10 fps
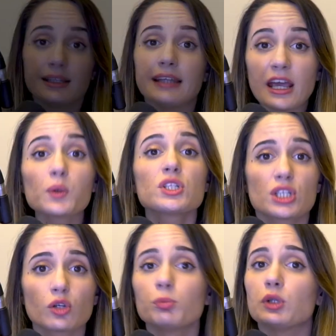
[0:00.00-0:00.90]
Language
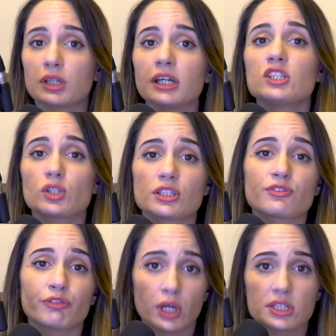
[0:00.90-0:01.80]
and communication is
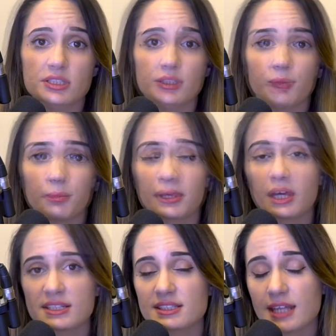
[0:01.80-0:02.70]
first,
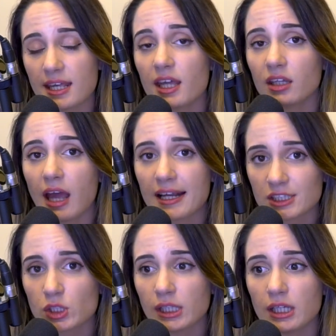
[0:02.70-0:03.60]
because they can
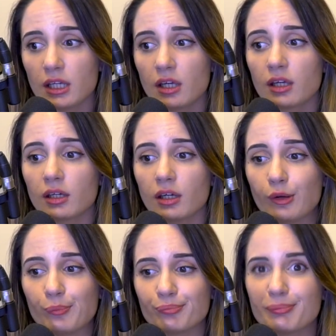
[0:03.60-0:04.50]
actually
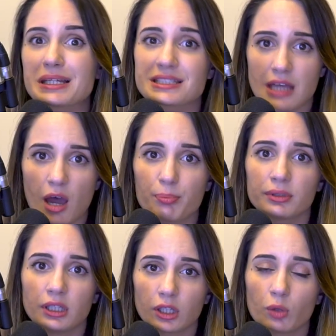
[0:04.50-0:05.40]
mess up
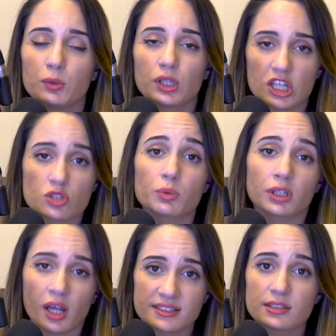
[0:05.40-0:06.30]
the communication with
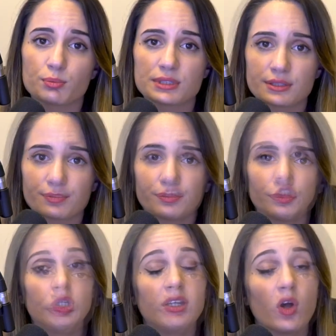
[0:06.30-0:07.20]
customs.
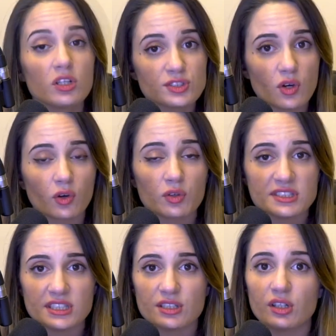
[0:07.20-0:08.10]
You can also
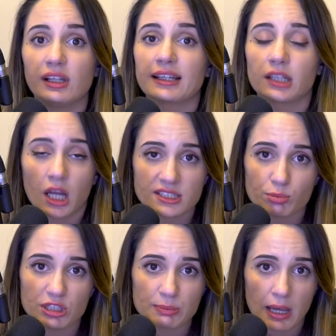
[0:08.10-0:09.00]
consider like the custom
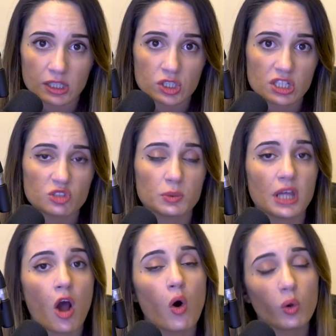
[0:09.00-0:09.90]
inspections when they
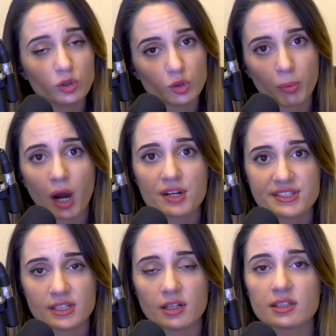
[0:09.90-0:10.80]
hold your
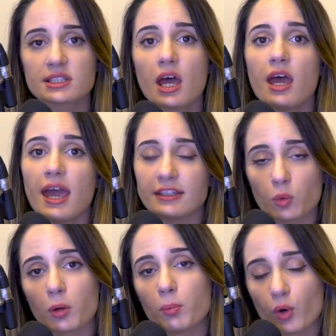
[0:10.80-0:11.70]
parcels and they
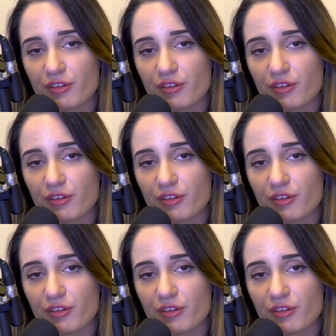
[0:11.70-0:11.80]
want more